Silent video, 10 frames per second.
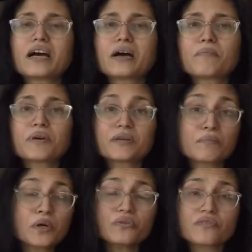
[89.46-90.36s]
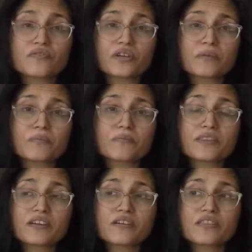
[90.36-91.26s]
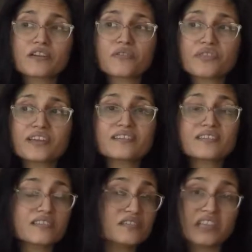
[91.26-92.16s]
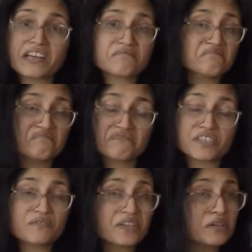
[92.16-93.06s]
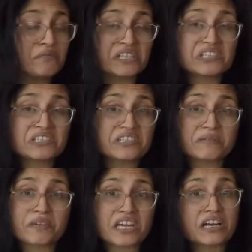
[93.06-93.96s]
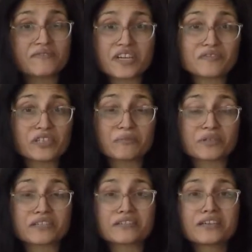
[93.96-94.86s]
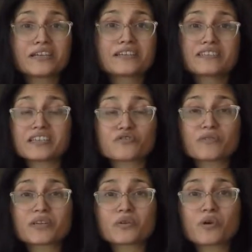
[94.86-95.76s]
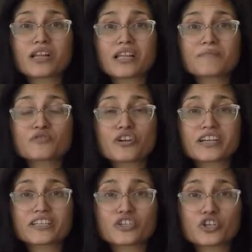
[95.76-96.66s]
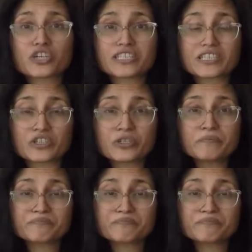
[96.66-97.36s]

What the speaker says: But in both of them, there are things that feel very realistic to me. I've definitely been daydreaming while I'm trying to cook dinner.